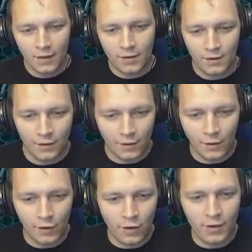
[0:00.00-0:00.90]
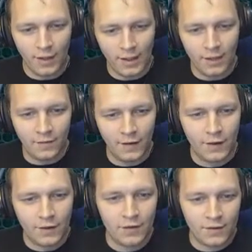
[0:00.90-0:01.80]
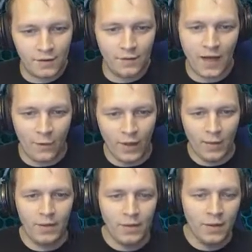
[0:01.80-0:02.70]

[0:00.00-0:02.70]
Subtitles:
you can unlock elite versions of that weapon.